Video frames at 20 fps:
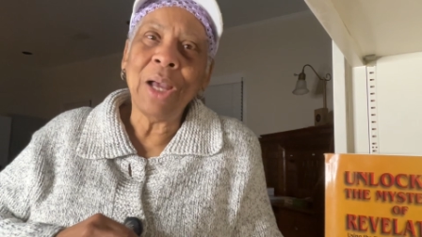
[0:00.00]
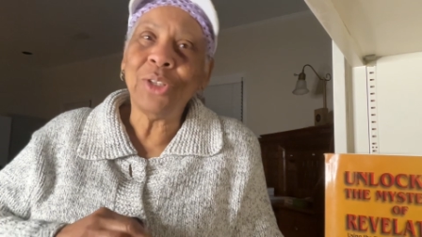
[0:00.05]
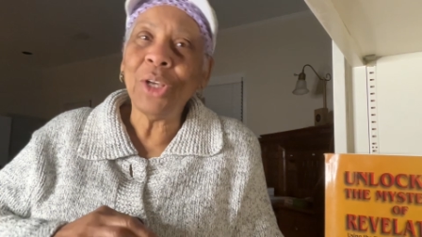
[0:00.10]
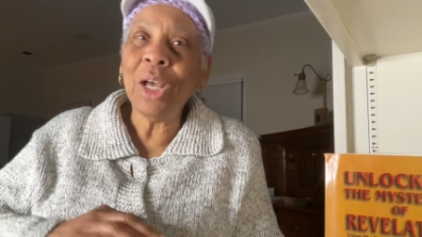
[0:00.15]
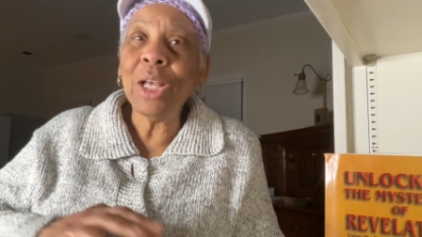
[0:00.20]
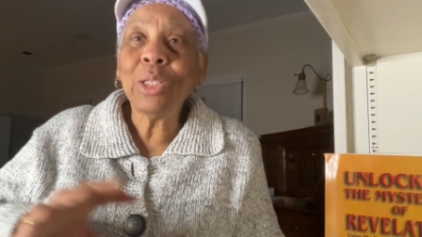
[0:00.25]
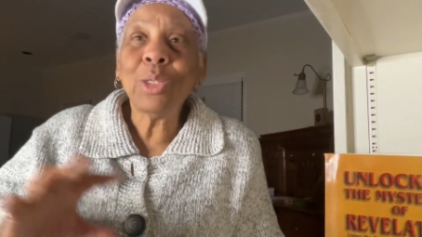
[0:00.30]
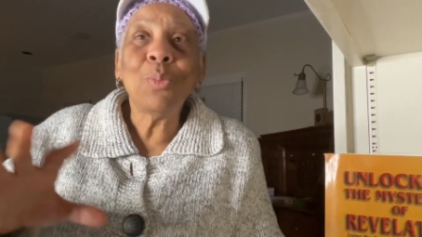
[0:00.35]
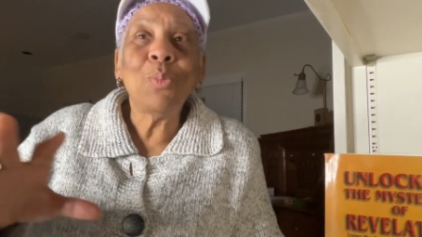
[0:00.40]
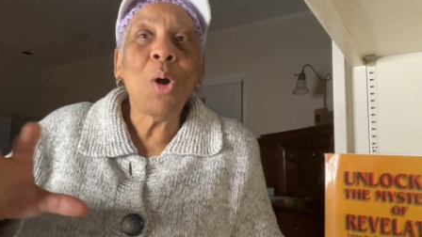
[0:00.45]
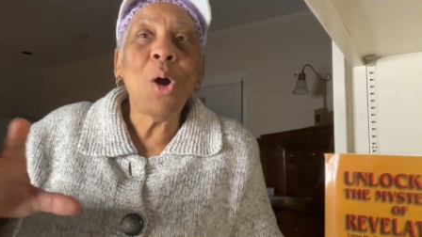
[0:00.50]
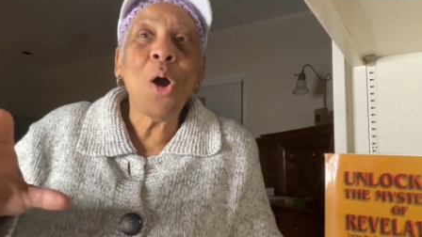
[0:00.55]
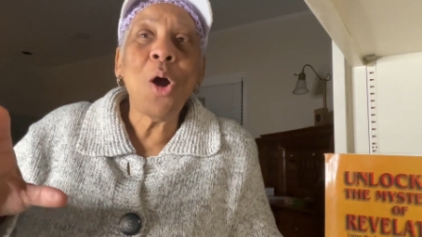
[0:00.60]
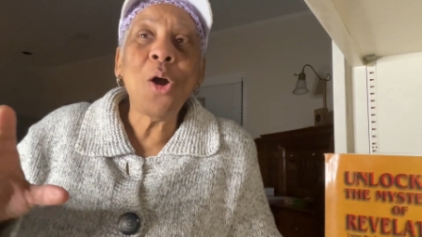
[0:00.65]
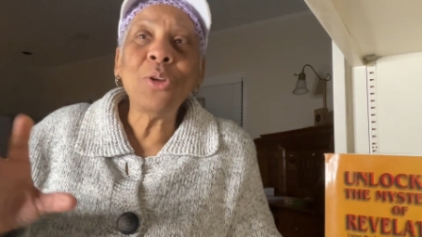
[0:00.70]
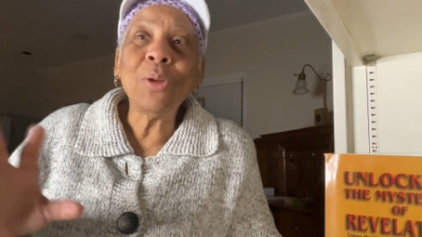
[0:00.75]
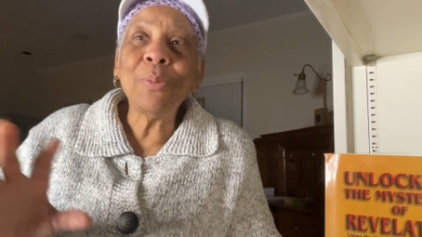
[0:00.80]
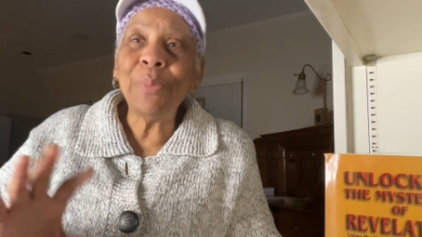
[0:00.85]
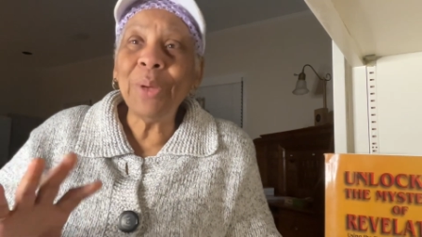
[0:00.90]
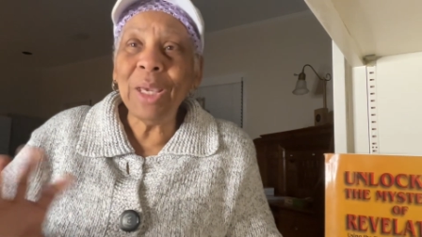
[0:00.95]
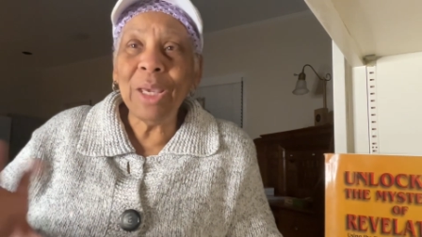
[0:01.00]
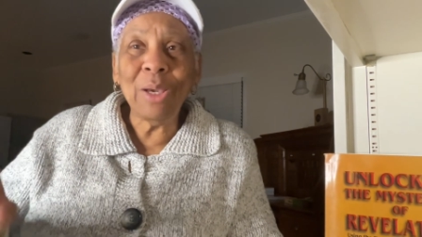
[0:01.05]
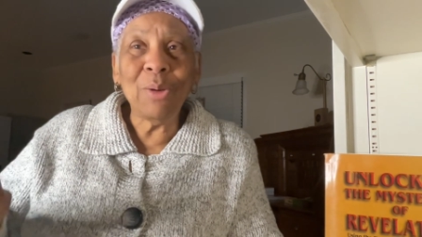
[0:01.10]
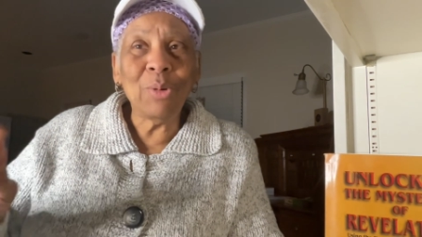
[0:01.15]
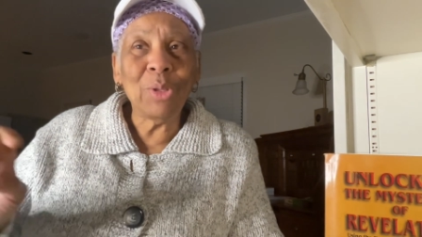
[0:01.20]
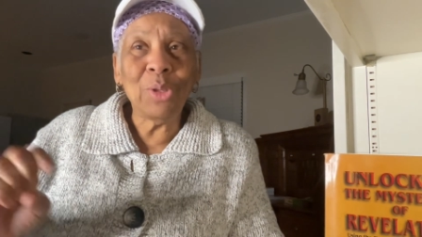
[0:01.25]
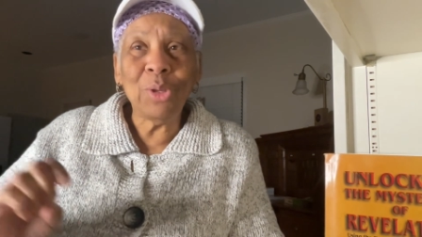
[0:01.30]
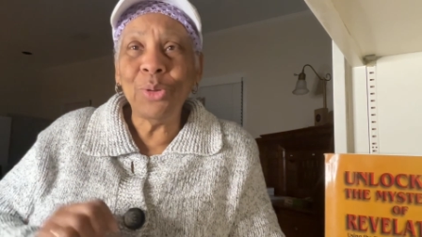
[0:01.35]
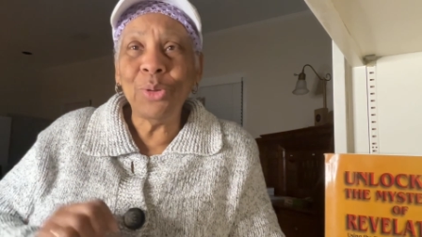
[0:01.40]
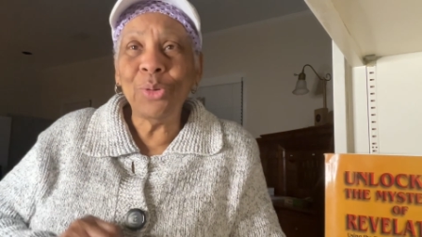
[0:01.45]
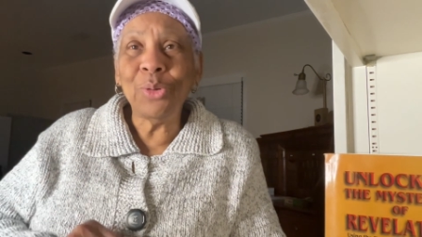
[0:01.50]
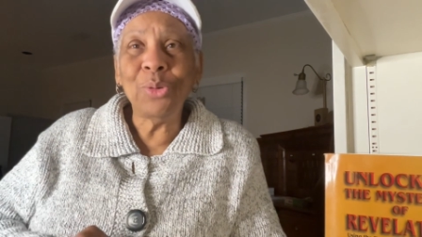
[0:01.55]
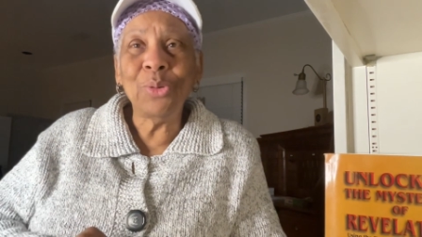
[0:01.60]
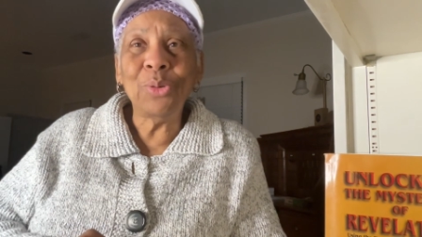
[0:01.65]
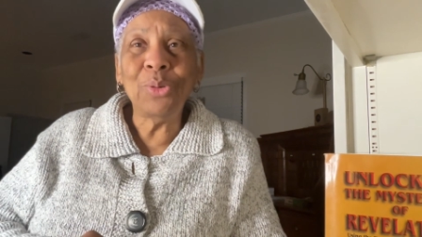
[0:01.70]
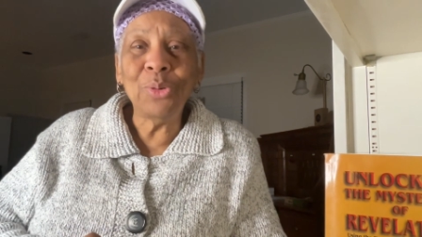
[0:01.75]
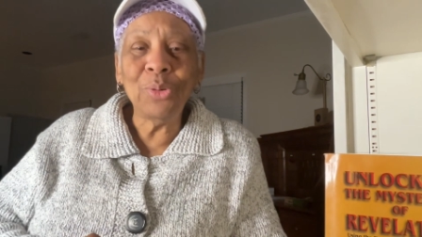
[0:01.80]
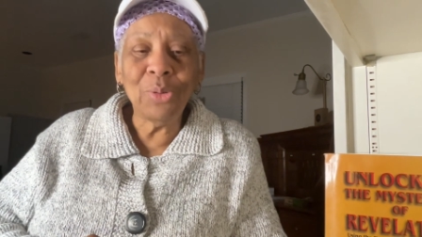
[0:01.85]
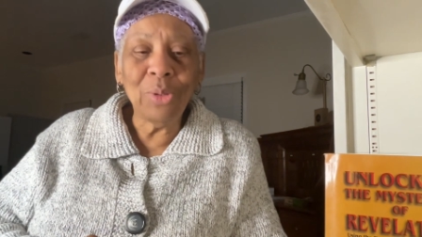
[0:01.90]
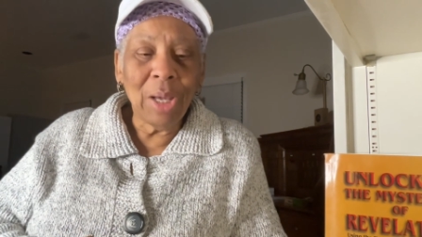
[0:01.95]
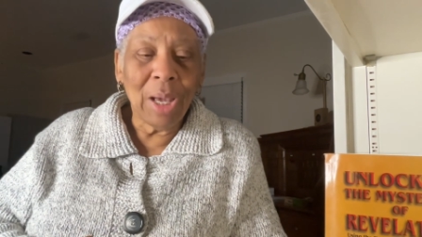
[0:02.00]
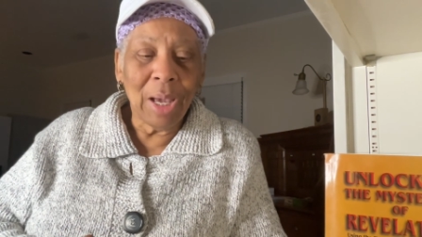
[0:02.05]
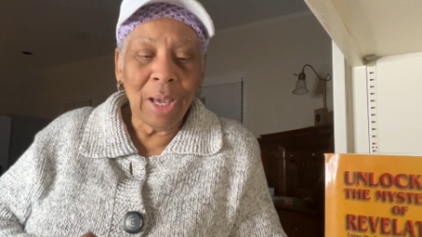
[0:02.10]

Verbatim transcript: just want to be with you.